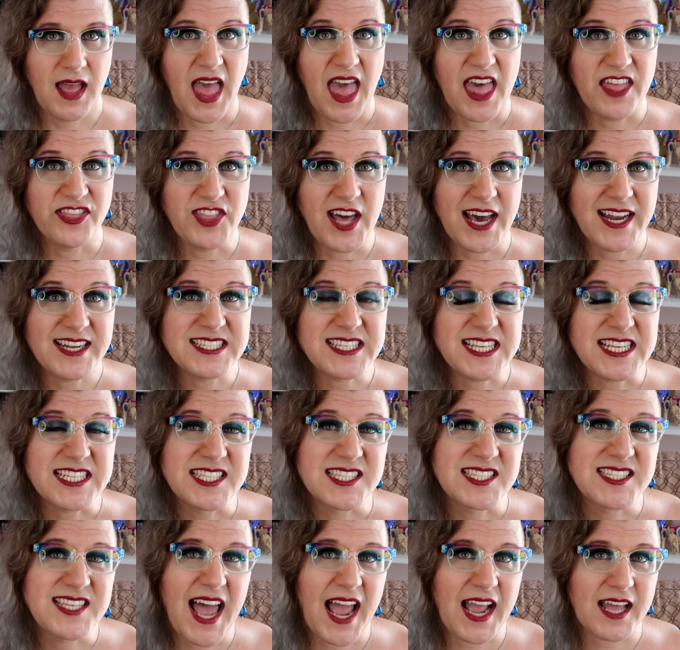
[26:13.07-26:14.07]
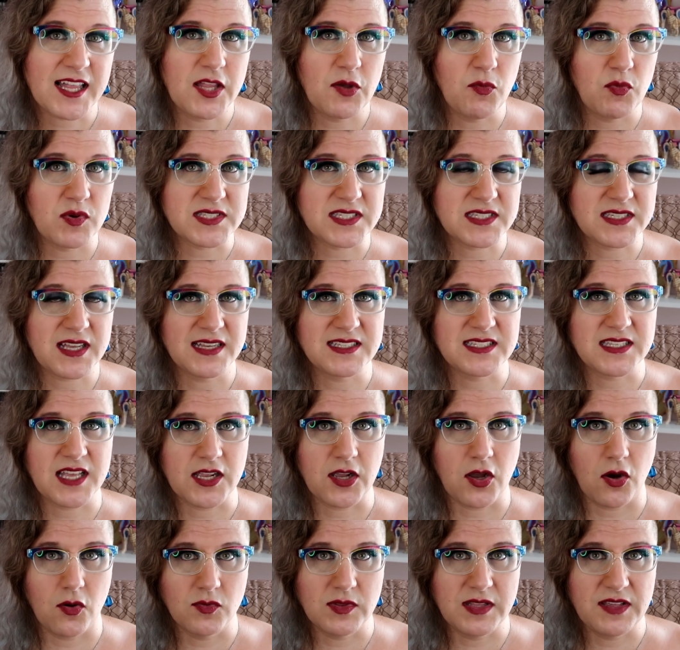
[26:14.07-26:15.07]
And that is exactly what sites
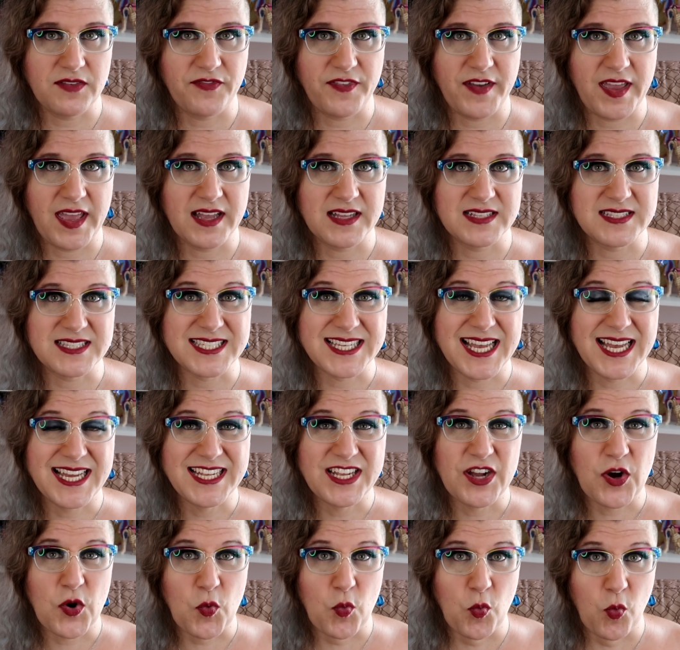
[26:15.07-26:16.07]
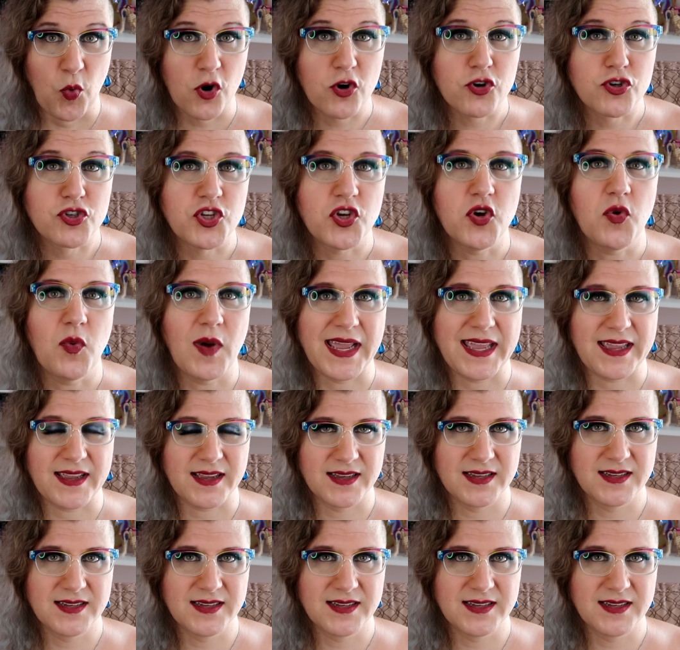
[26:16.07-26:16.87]
like OnlyFans were doing.